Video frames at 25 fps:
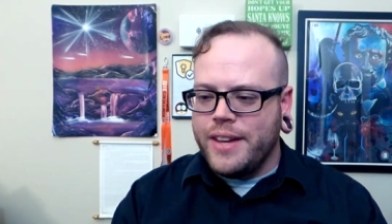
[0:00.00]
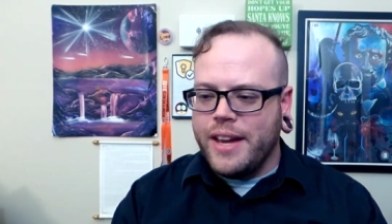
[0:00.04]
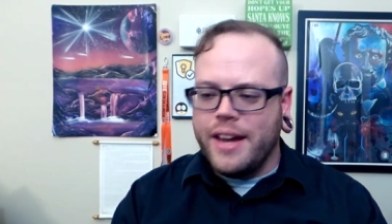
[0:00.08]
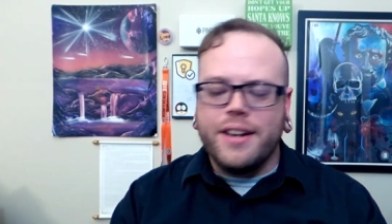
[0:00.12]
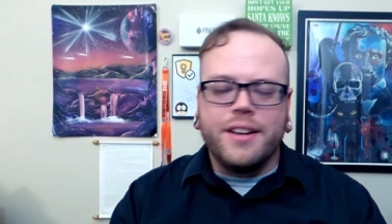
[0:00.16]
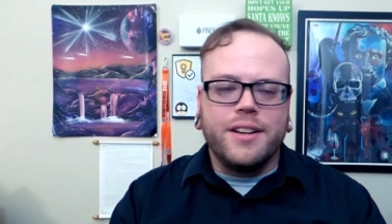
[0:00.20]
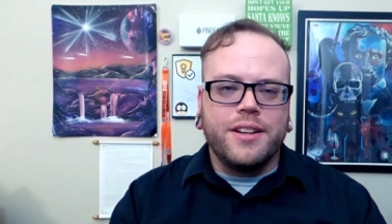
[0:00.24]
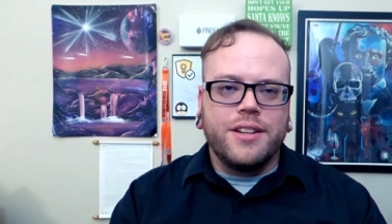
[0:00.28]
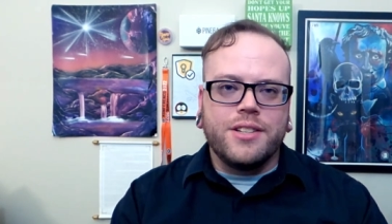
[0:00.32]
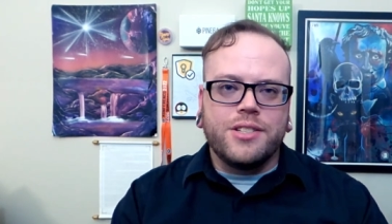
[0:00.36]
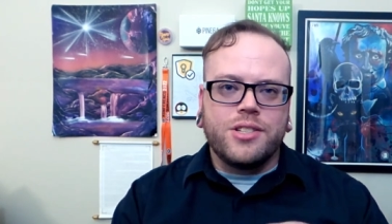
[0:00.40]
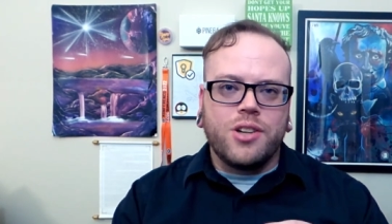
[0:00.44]

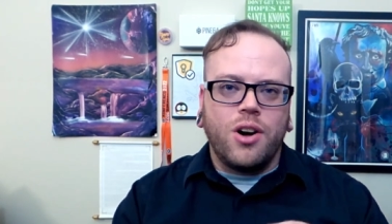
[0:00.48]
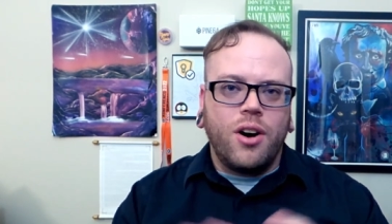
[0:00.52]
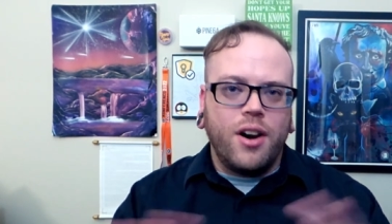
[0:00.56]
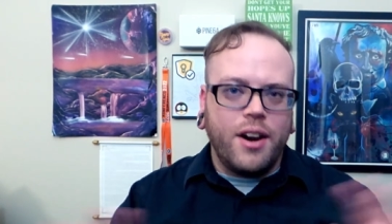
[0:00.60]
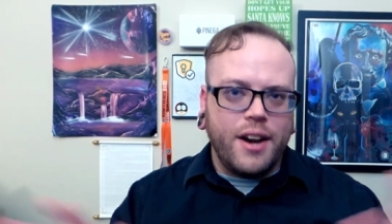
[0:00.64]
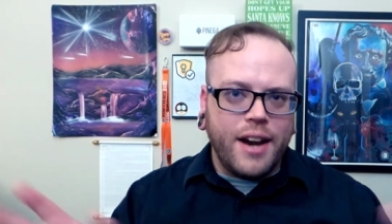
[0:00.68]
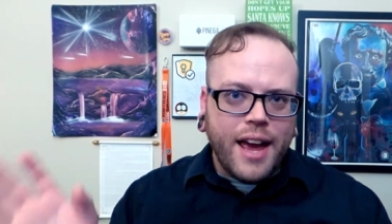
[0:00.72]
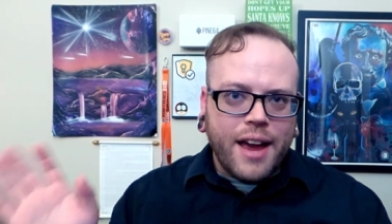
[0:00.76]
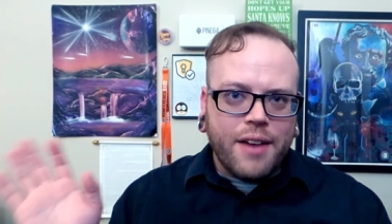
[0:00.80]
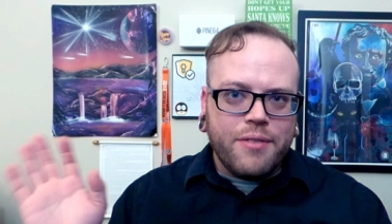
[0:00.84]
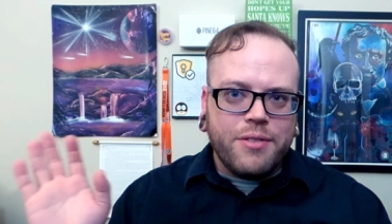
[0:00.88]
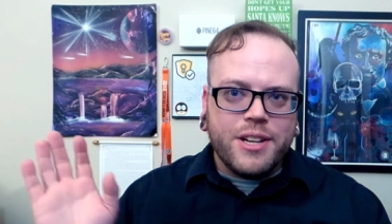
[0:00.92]
and is
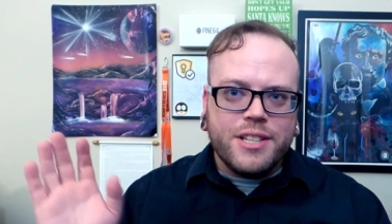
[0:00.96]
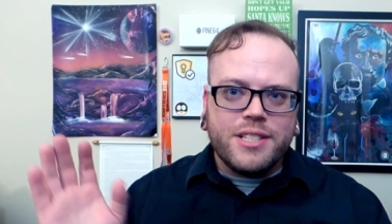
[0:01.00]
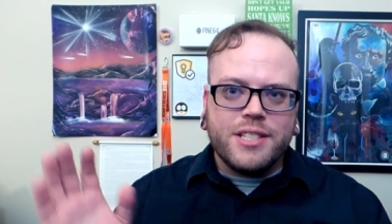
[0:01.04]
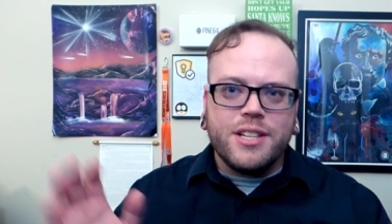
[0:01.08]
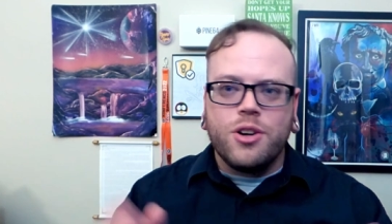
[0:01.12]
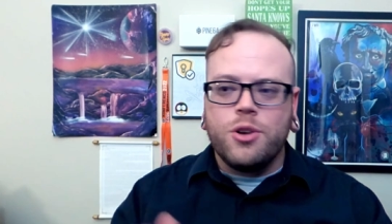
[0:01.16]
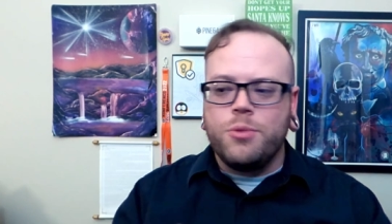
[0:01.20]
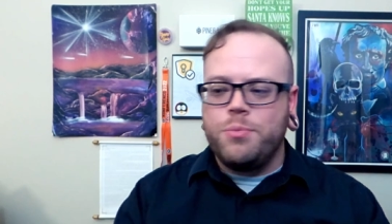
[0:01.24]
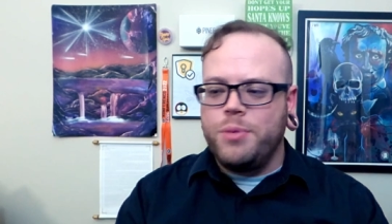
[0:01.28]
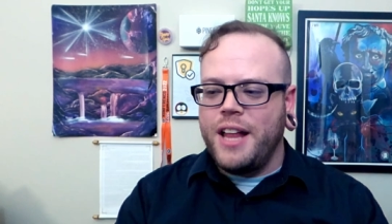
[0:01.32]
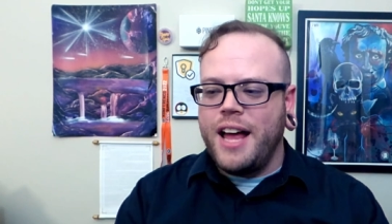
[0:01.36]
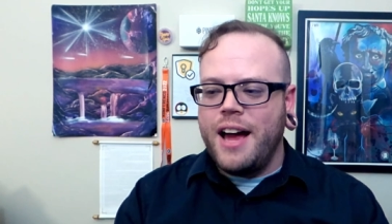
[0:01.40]
on every
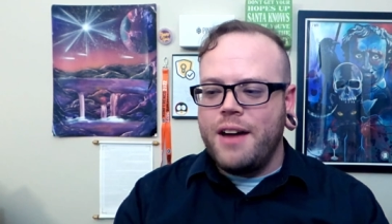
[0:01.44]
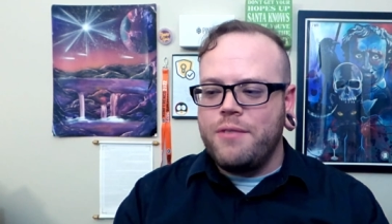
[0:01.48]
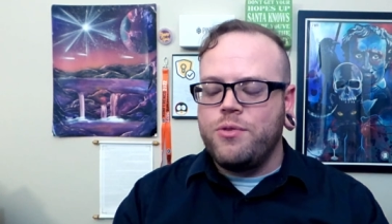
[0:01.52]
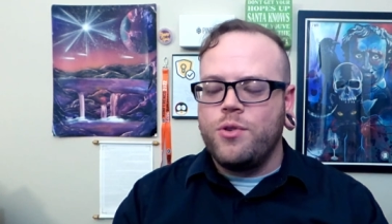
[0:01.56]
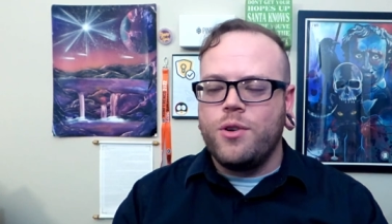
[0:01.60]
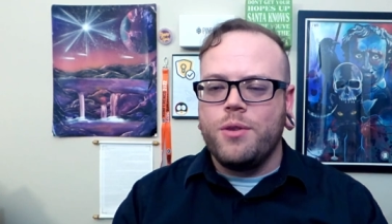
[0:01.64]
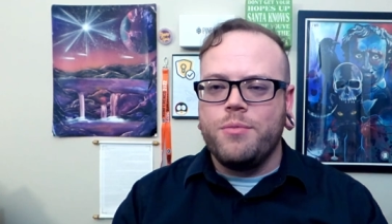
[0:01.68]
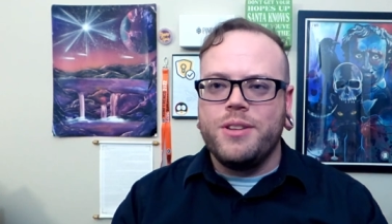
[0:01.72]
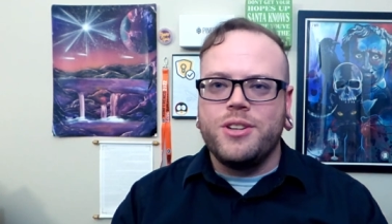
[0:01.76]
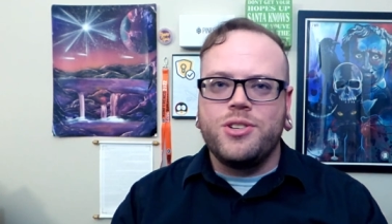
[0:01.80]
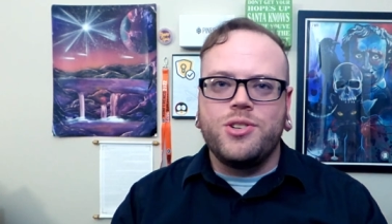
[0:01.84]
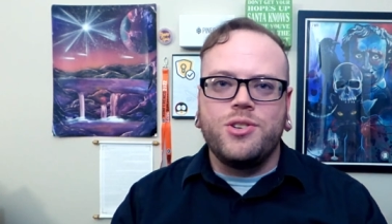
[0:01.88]
single
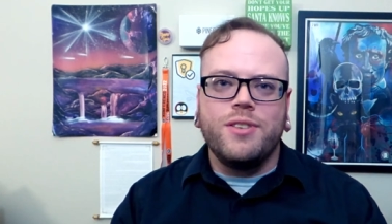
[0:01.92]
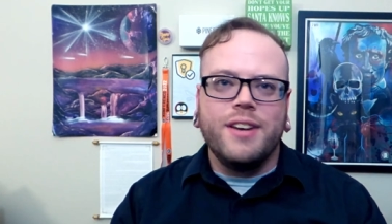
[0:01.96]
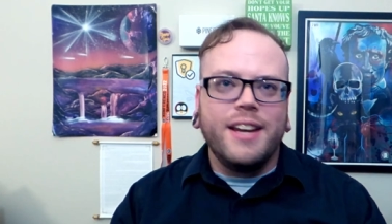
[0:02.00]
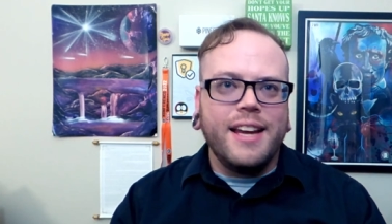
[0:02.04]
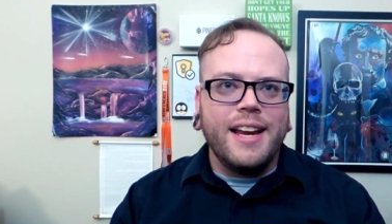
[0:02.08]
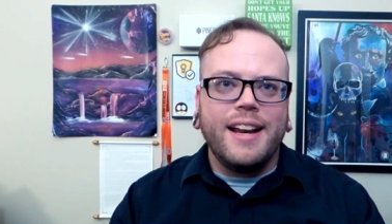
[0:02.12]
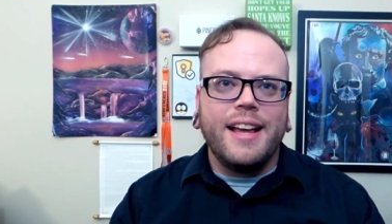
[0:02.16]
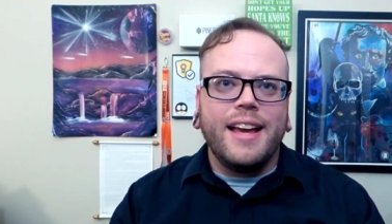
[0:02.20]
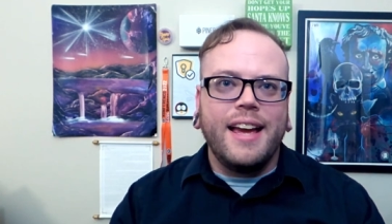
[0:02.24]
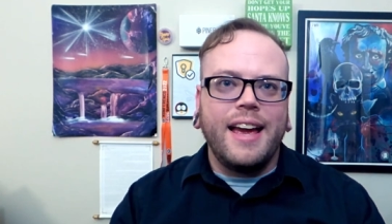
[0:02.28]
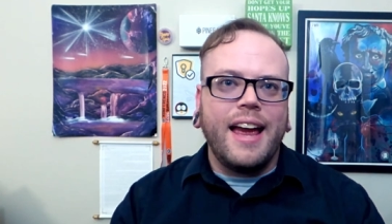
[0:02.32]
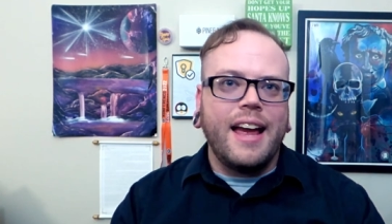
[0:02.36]
platform that you
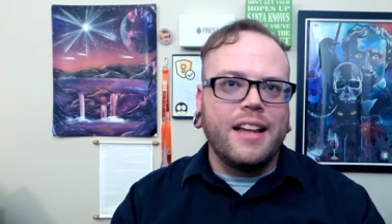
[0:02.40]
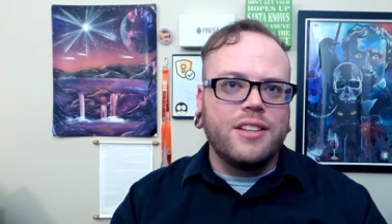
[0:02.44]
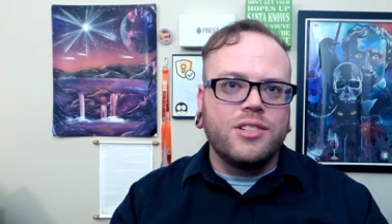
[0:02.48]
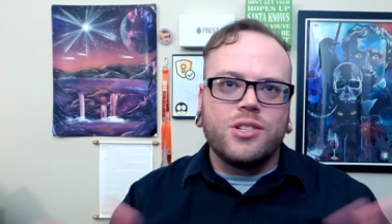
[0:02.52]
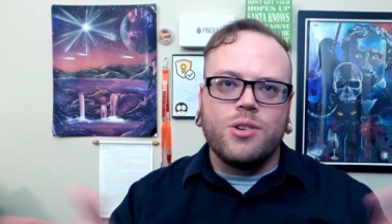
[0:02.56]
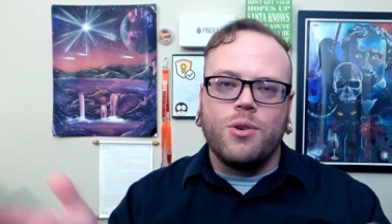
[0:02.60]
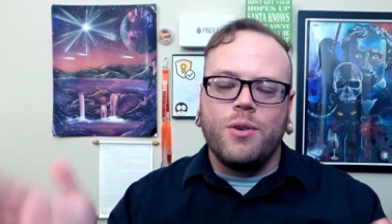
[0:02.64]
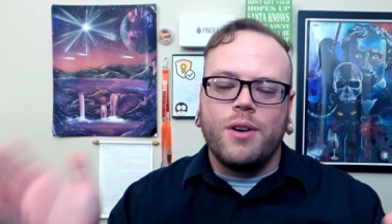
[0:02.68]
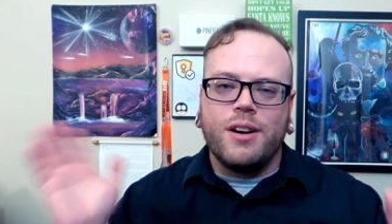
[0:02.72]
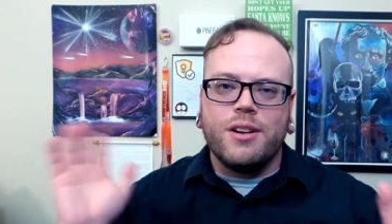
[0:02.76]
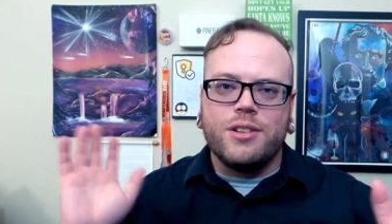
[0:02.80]
need it and so